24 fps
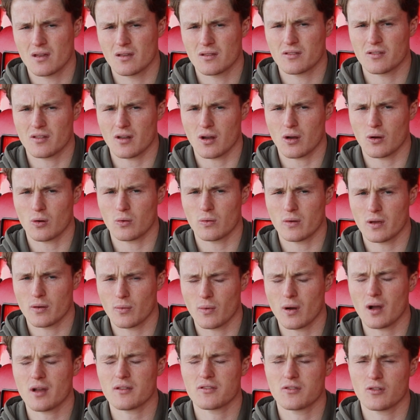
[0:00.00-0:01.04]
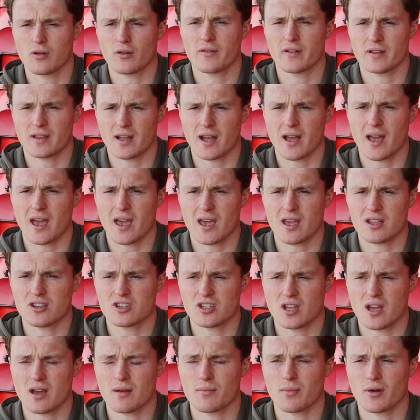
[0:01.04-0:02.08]
so it was tough at that age,
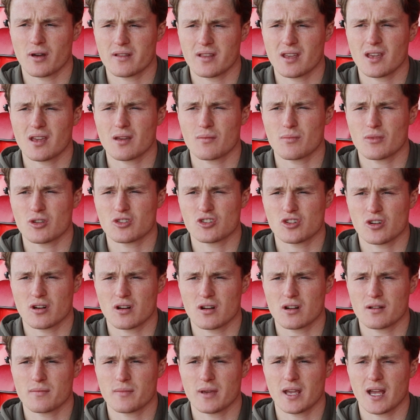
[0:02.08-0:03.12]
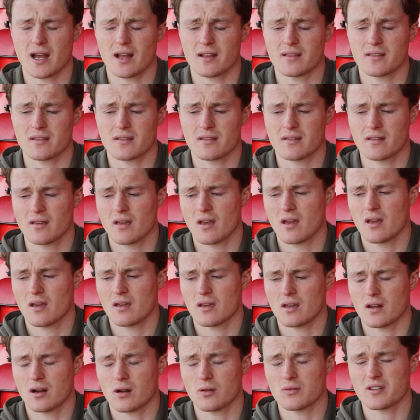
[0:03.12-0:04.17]
yeah, but I think it matured me and,
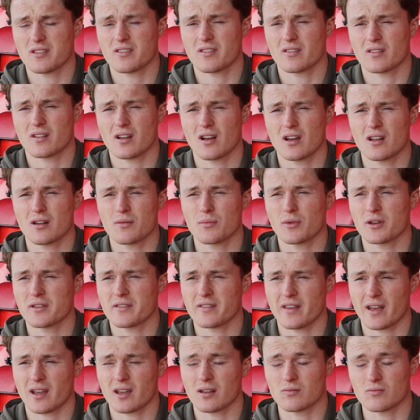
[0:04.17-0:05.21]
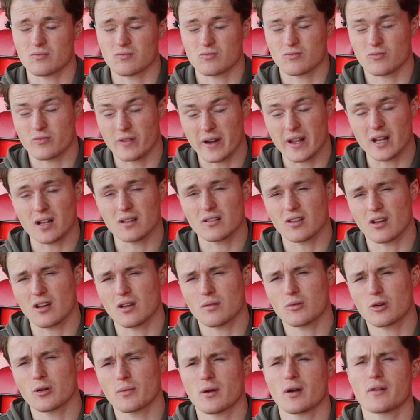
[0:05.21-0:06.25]
you know, this is kind of my second real
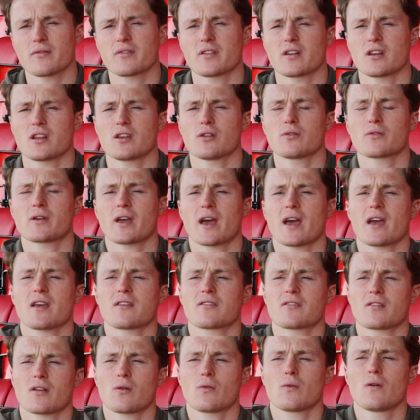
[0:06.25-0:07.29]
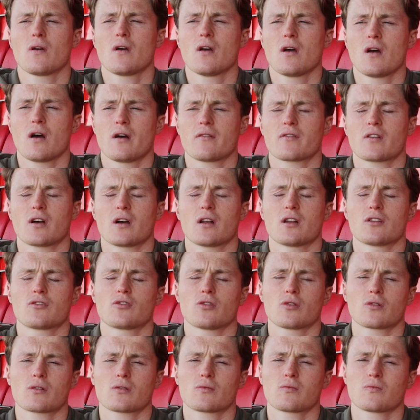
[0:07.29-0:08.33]
time coming over to the UK, so I've kind of
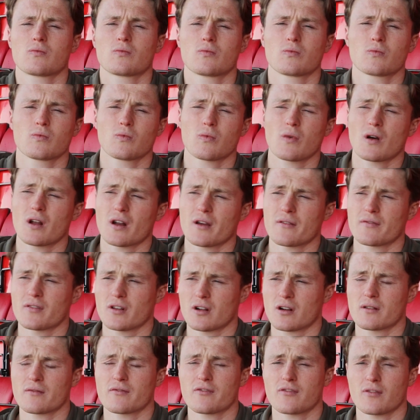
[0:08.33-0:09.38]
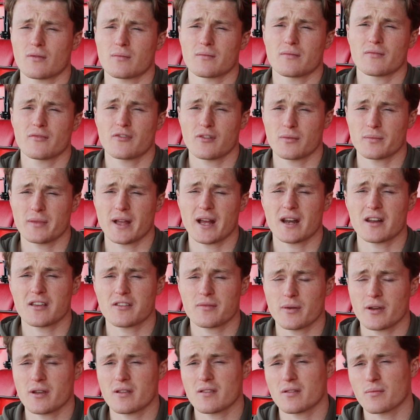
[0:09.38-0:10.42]
took what I've learned from, from that
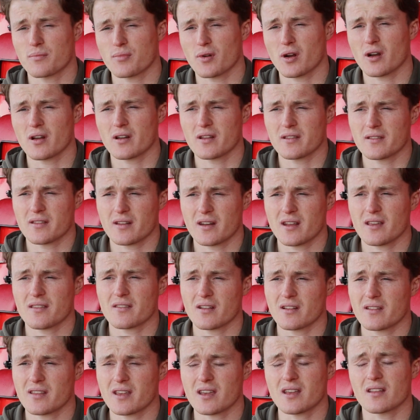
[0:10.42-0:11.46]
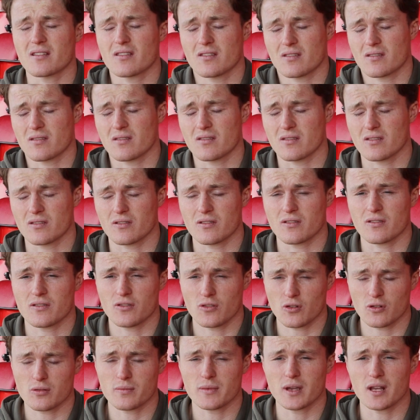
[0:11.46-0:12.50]
experience and brought it into this, and I think it's
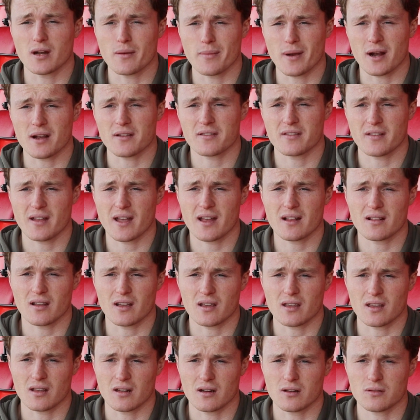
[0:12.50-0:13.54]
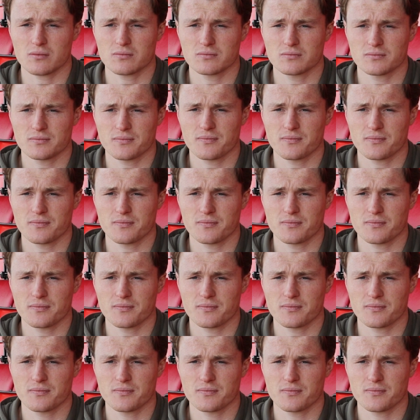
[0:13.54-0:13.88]
stood me in a better stead, like, you know